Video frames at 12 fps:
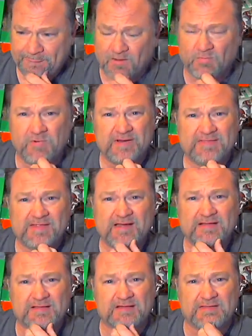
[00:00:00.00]
what
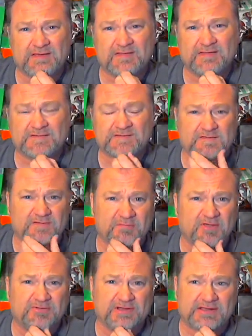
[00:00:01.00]
exactly the intention of the
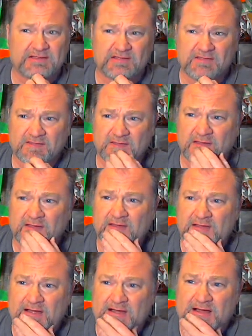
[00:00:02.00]
build night is.
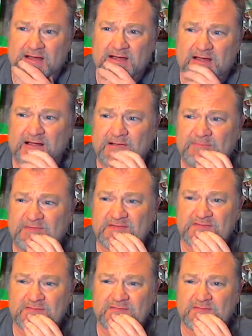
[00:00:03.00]

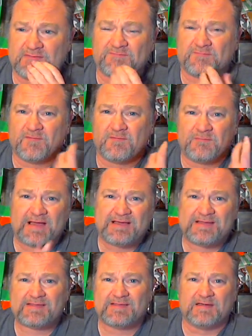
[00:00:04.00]
From my
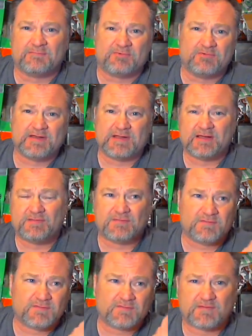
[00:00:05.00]
standpoint, now
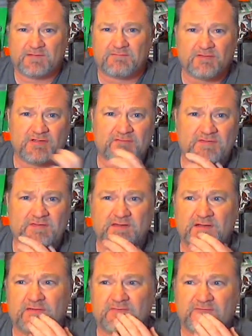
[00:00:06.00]
there's several of us
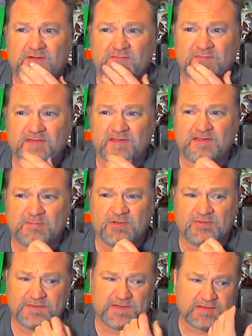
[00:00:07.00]
that are involved with these
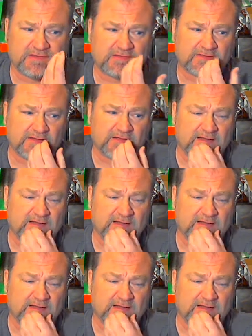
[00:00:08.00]
build nights.